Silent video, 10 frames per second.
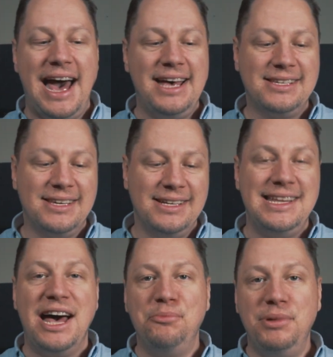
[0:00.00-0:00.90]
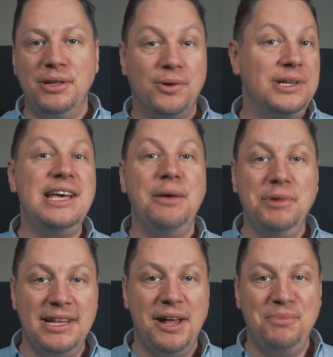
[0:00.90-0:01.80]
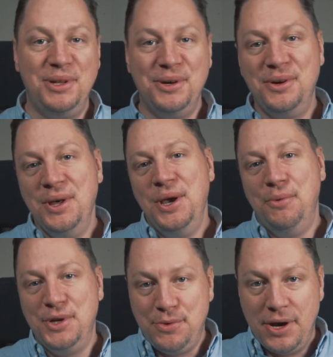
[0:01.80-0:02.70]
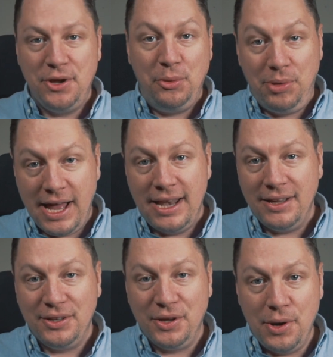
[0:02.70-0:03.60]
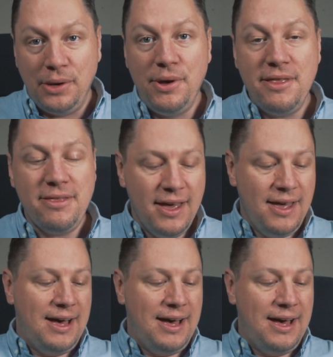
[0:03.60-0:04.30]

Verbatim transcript: ask it down below or tell me down below which one are you planning on going with.